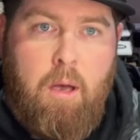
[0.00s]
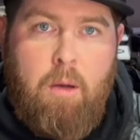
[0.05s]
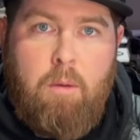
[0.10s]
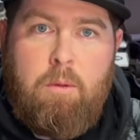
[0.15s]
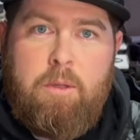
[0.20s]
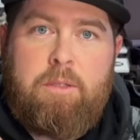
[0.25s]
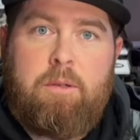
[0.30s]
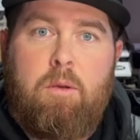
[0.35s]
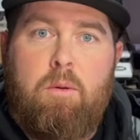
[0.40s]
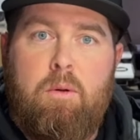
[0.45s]

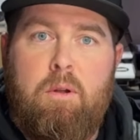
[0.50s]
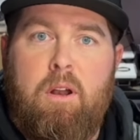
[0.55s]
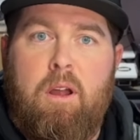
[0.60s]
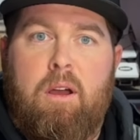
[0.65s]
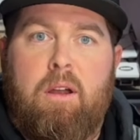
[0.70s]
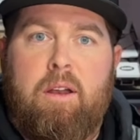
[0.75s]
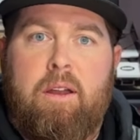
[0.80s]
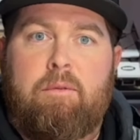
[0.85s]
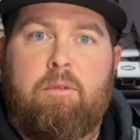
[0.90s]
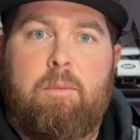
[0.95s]
What's going
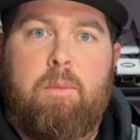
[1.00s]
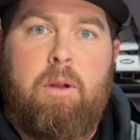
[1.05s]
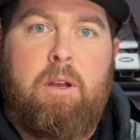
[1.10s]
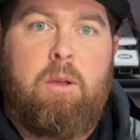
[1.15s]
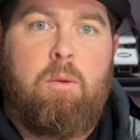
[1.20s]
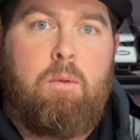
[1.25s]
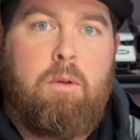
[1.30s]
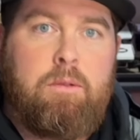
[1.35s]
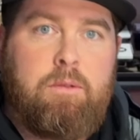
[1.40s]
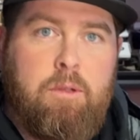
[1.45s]
on, everybody?
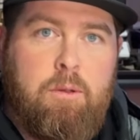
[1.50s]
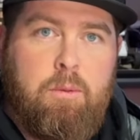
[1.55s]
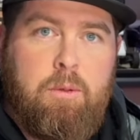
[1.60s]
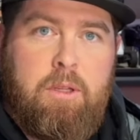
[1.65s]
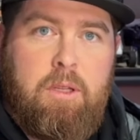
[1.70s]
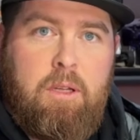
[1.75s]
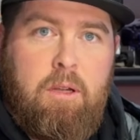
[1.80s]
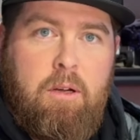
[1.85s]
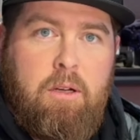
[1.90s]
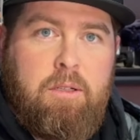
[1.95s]
Walter with
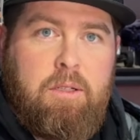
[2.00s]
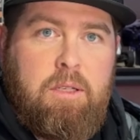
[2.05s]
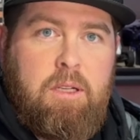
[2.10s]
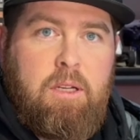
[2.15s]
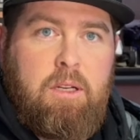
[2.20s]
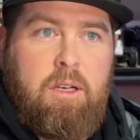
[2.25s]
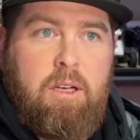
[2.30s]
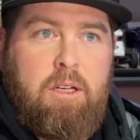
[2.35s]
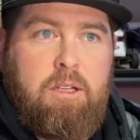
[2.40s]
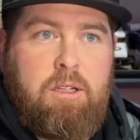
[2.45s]
the RC
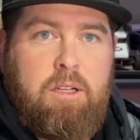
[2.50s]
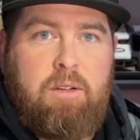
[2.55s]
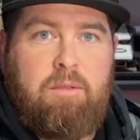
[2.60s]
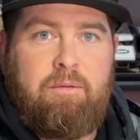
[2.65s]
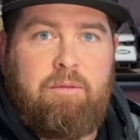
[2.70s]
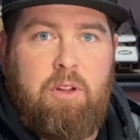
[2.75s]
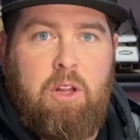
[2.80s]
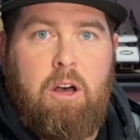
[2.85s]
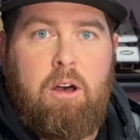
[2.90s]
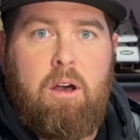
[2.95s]
Addiction
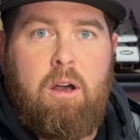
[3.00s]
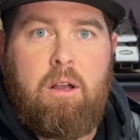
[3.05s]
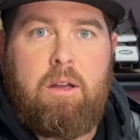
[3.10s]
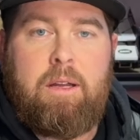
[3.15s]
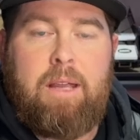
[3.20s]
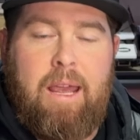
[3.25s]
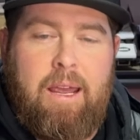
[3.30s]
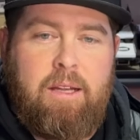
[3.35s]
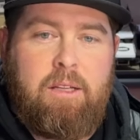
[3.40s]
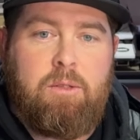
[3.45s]
Vlog.
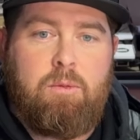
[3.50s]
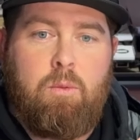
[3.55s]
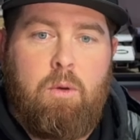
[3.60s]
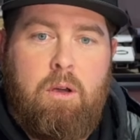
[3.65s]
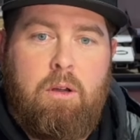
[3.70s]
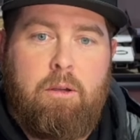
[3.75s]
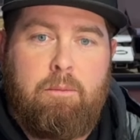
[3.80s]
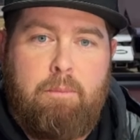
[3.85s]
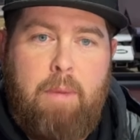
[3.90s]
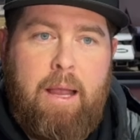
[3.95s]
Guys,
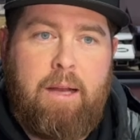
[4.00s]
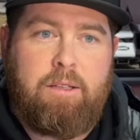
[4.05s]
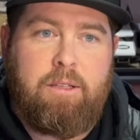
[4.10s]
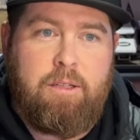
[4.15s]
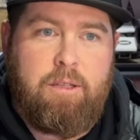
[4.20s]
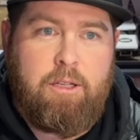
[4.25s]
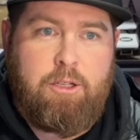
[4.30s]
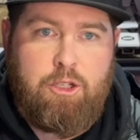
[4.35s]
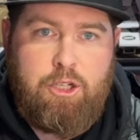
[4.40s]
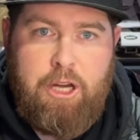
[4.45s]
welcome back to
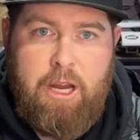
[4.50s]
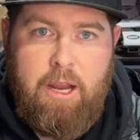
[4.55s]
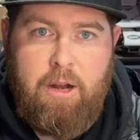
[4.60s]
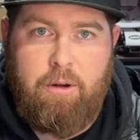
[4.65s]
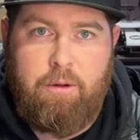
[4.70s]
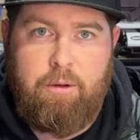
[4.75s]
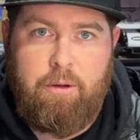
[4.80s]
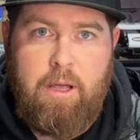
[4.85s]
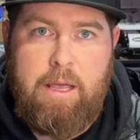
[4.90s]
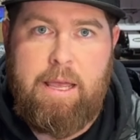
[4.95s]
the
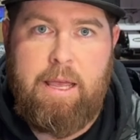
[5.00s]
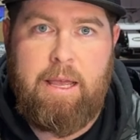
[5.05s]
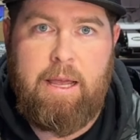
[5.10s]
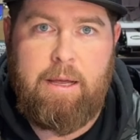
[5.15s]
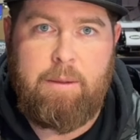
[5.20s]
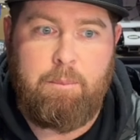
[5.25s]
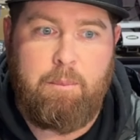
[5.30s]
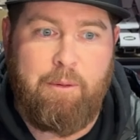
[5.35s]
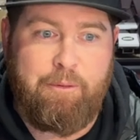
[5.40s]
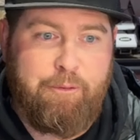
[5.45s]
channel.
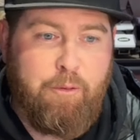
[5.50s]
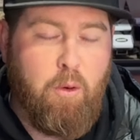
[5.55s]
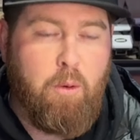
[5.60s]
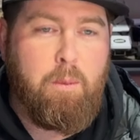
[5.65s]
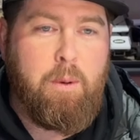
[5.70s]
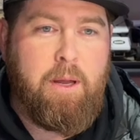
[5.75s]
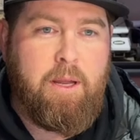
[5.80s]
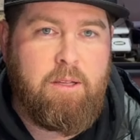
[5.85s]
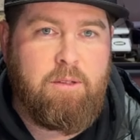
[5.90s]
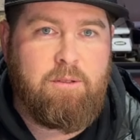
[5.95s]
Before
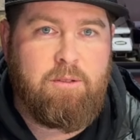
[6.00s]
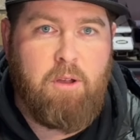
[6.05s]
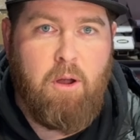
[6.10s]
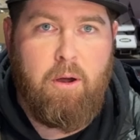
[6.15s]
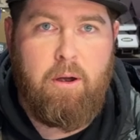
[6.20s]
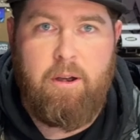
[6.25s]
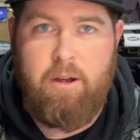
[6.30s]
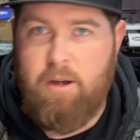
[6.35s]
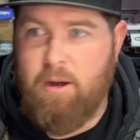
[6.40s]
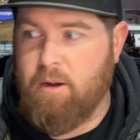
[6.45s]
we get
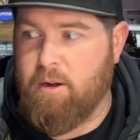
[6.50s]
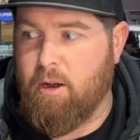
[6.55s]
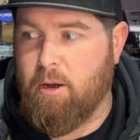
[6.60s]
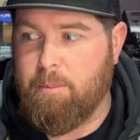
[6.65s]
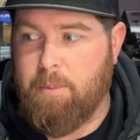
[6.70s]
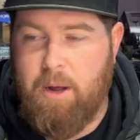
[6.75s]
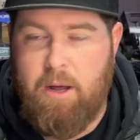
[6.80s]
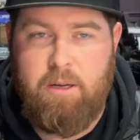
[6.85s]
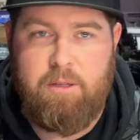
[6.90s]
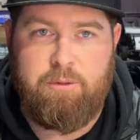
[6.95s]
started on our
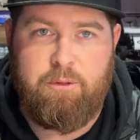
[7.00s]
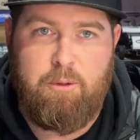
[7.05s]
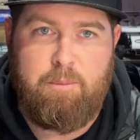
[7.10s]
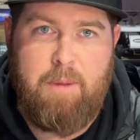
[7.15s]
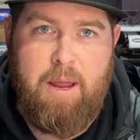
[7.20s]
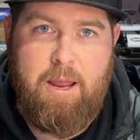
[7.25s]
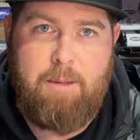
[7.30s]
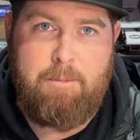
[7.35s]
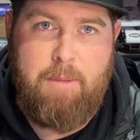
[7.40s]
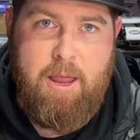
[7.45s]
box from
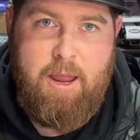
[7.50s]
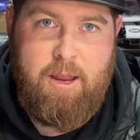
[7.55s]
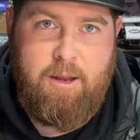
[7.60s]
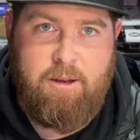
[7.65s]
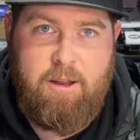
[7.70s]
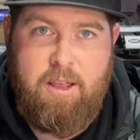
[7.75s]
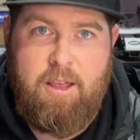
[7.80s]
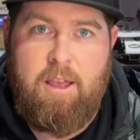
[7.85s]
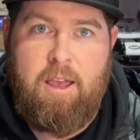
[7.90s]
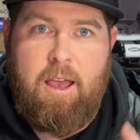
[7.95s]
A-Main,
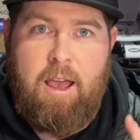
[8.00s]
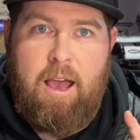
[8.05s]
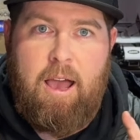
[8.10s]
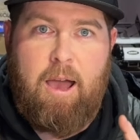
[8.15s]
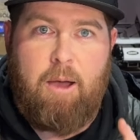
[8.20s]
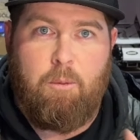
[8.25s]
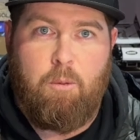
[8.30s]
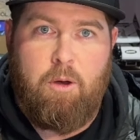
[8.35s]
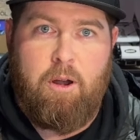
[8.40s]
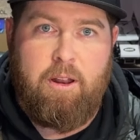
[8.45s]

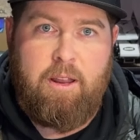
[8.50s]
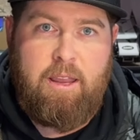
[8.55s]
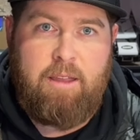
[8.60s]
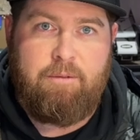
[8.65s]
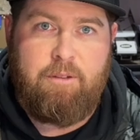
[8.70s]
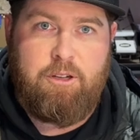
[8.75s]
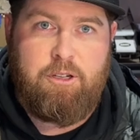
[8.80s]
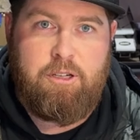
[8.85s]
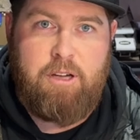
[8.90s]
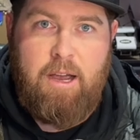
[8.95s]
I want to give
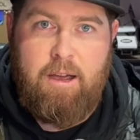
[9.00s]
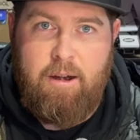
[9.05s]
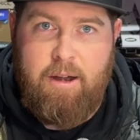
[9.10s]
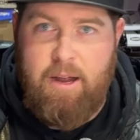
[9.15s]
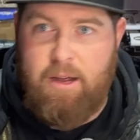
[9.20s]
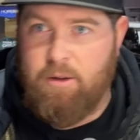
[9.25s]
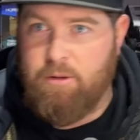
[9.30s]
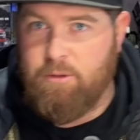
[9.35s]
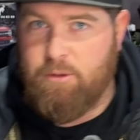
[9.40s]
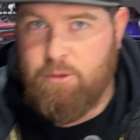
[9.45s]
a shout
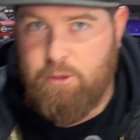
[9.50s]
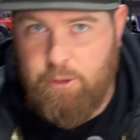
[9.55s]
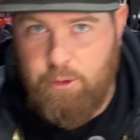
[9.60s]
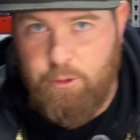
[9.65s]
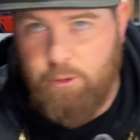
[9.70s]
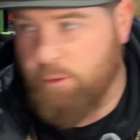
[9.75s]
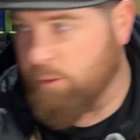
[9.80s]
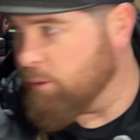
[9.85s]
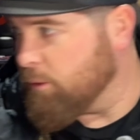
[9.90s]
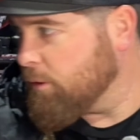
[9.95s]
out
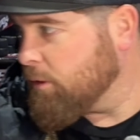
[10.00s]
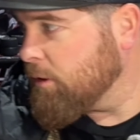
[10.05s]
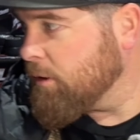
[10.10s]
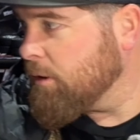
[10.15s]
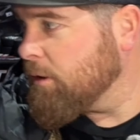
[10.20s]
to